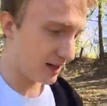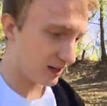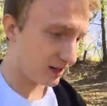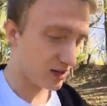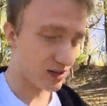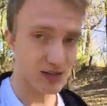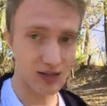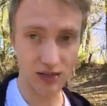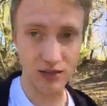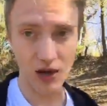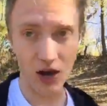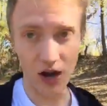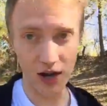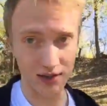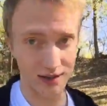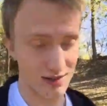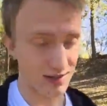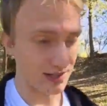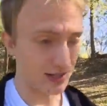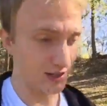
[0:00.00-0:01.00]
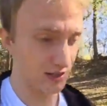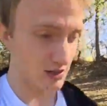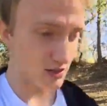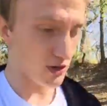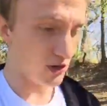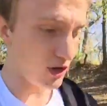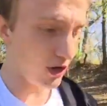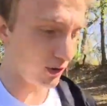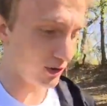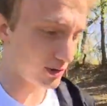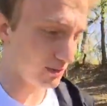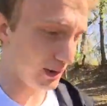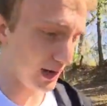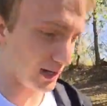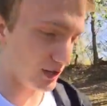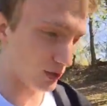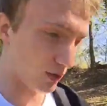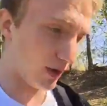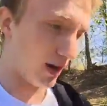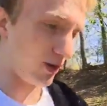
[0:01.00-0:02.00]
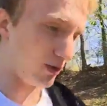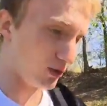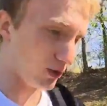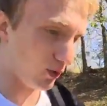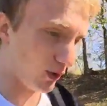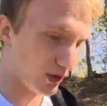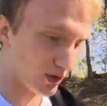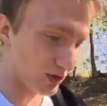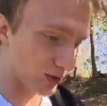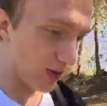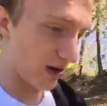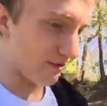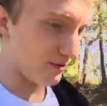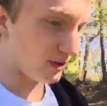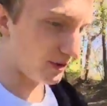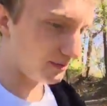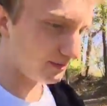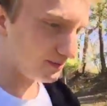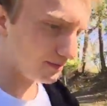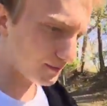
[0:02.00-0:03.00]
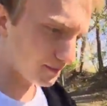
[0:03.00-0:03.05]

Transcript: There's honestly just no space around you whatsoever.